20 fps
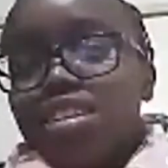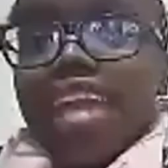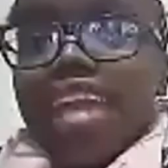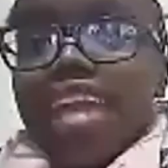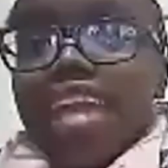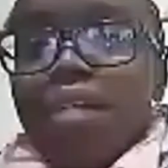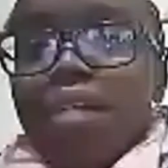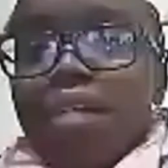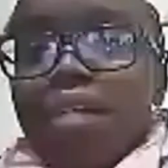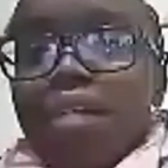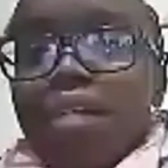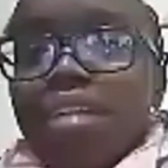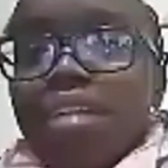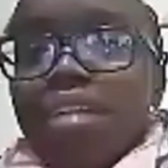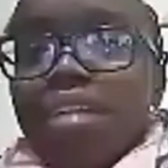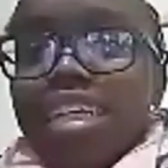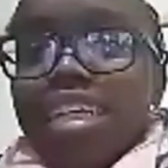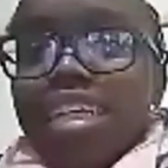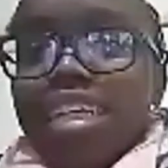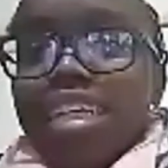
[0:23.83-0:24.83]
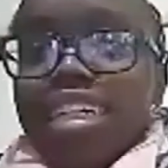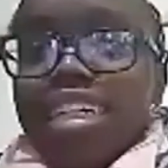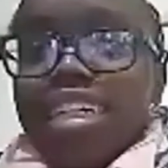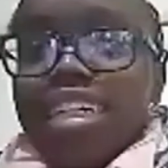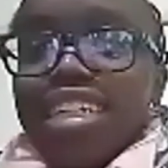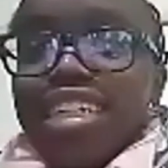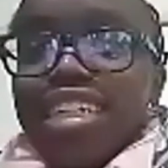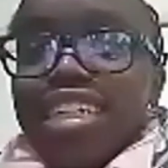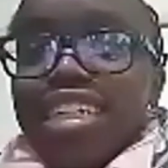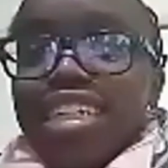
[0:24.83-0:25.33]
nice to hear people's
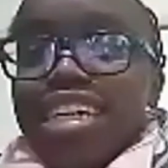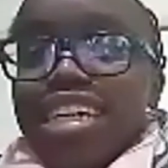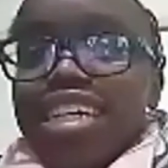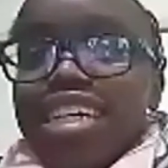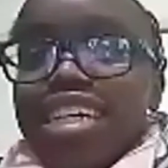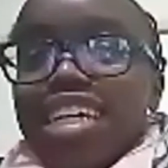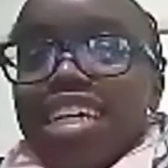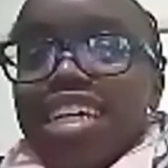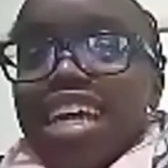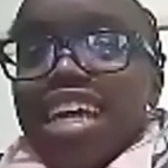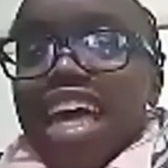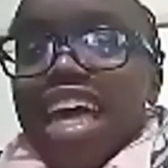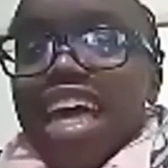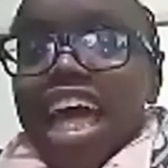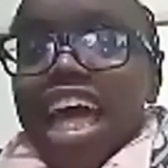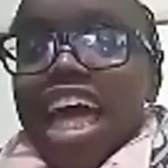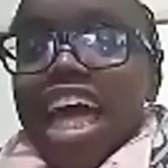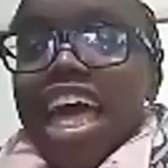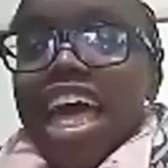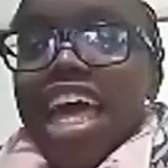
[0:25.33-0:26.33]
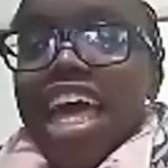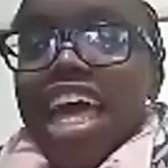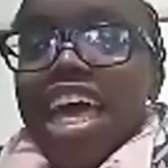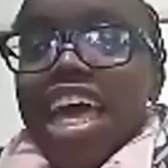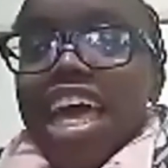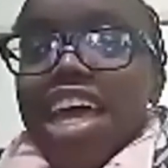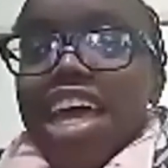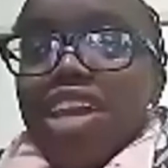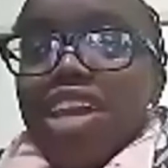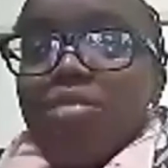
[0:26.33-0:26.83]
voices. I trust you've
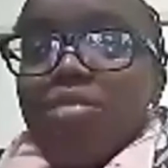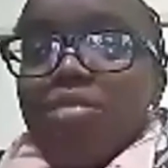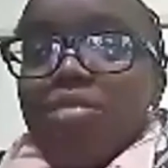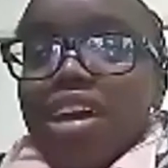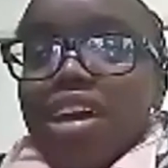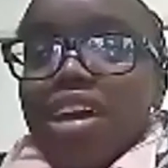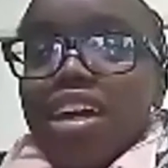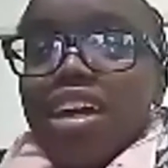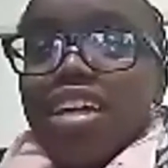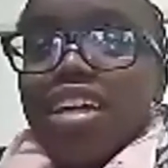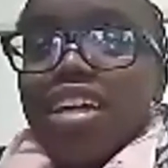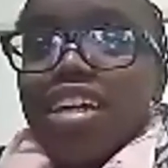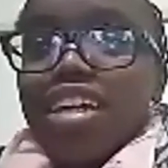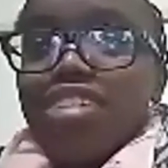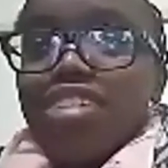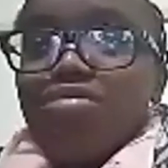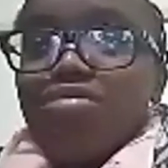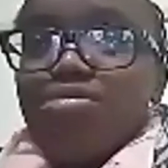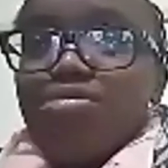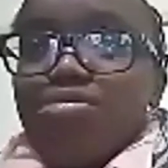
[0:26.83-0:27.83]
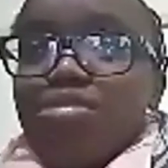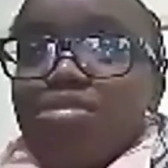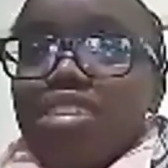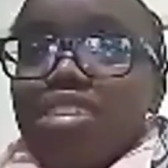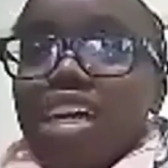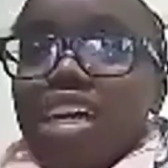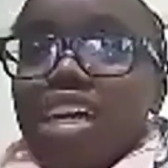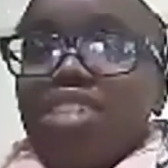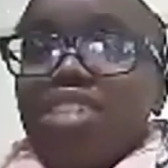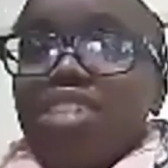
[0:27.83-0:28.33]
all had a blessed day.
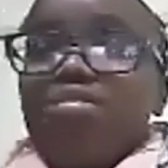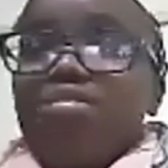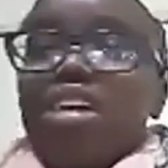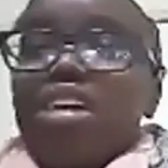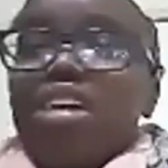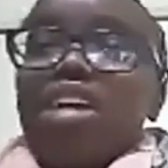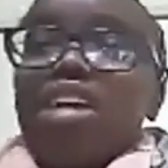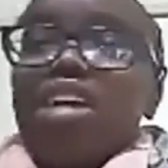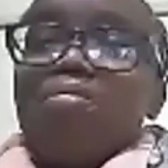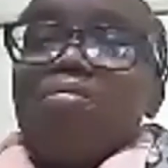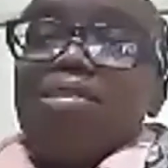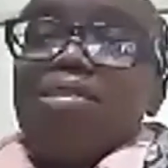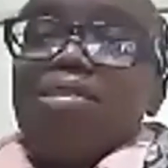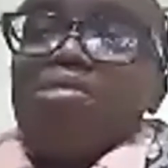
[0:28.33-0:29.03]
And we are